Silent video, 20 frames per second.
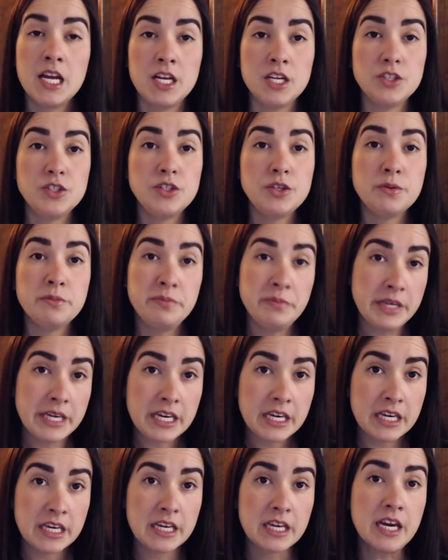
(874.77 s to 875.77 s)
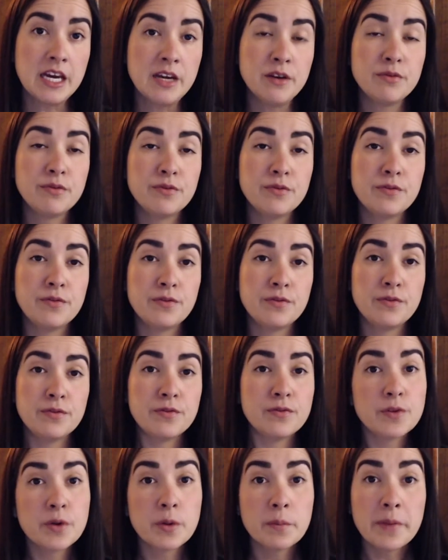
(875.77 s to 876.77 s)
To me, and
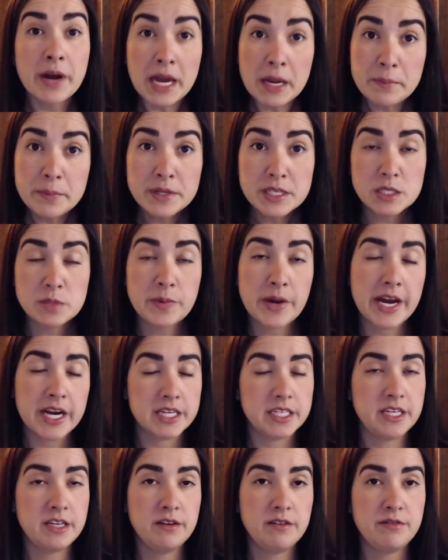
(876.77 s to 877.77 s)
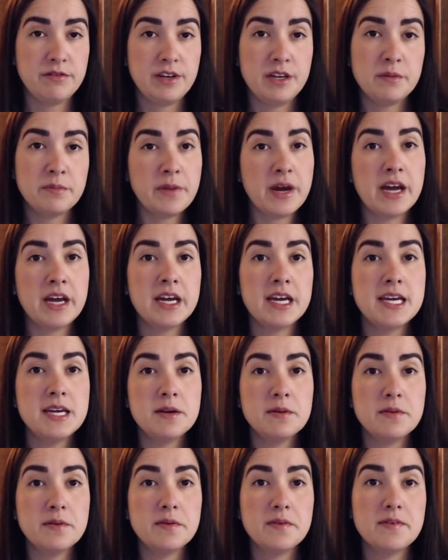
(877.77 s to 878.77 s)
from my perspective and my
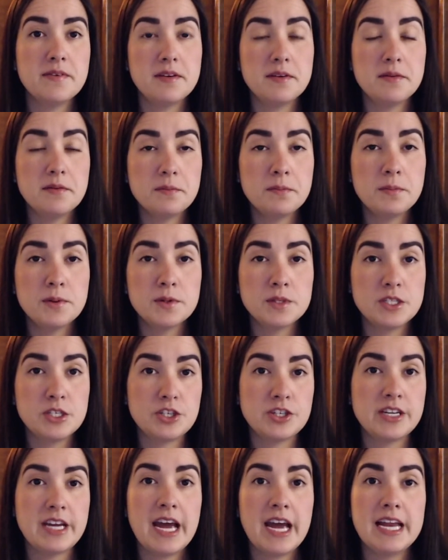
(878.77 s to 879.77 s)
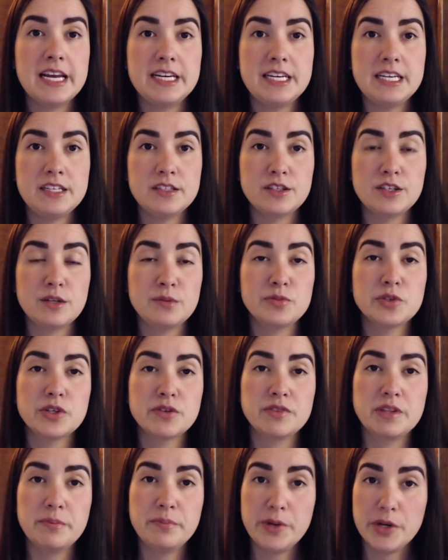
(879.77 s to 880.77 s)
positionality in terms of
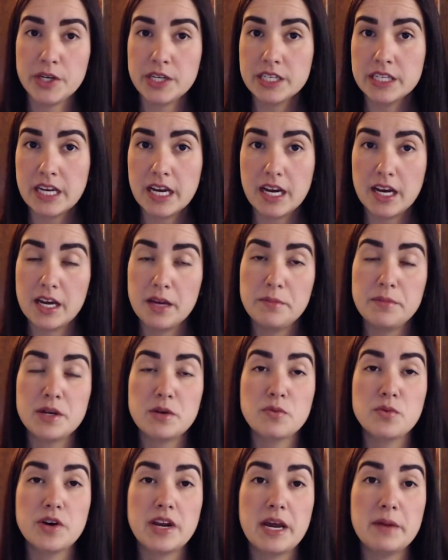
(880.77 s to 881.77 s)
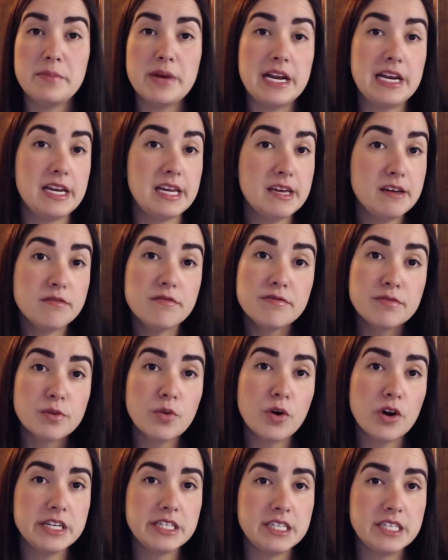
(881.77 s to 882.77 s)
the paradigm and what I believe
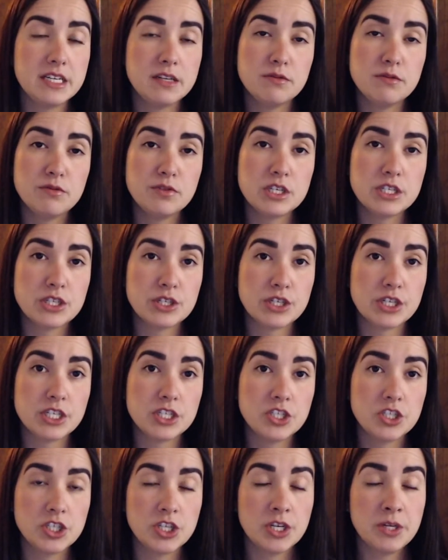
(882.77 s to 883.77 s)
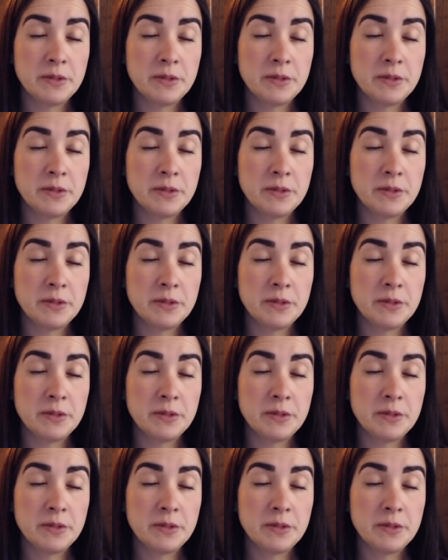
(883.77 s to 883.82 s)
qualitative research